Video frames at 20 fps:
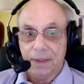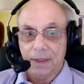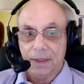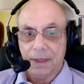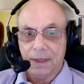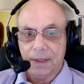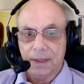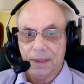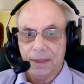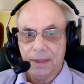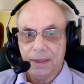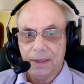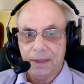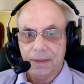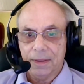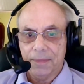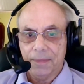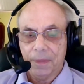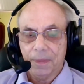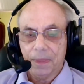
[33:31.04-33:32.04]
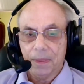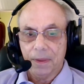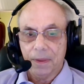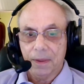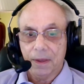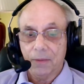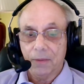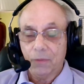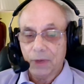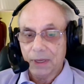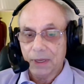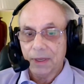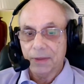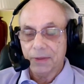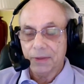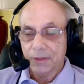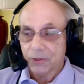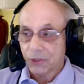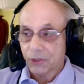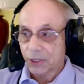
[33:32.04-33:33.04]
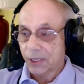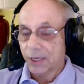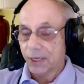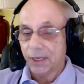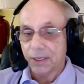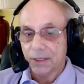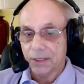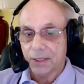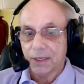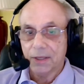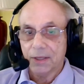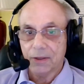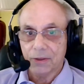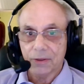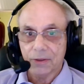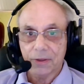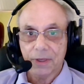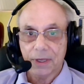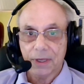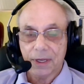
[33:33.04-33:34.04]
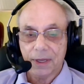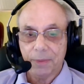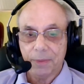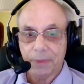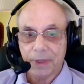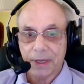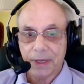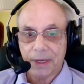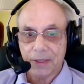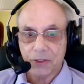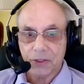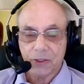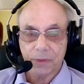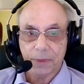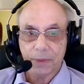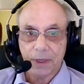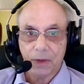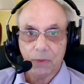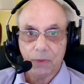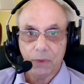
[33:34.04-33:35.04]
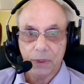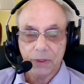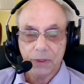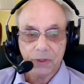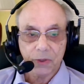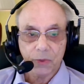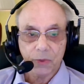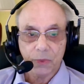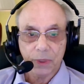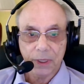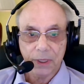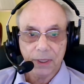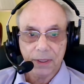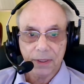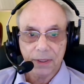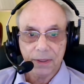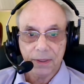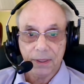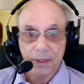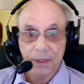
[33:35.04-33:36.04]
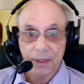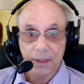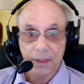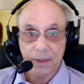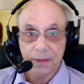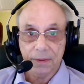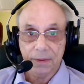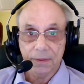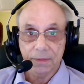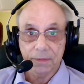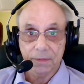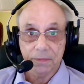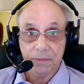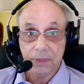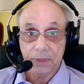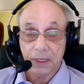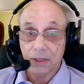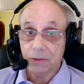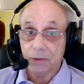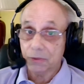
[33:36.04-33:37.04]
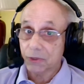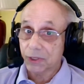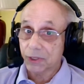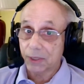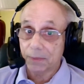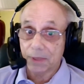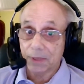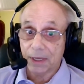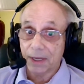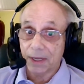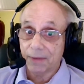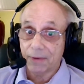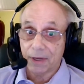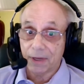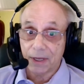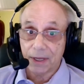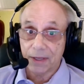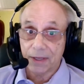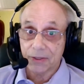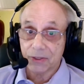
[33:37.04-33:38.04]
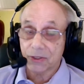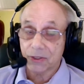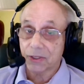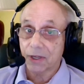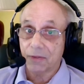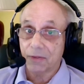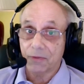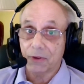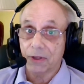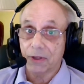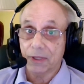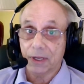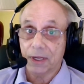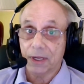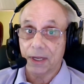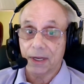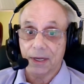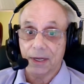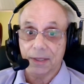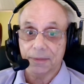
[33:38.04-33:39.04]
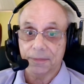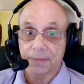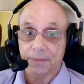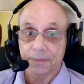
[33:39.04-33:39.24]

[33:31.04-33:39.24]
Well, there's a Kia dealer that I pass about once a week, and they don't seem to have a lot of stuff on the lot.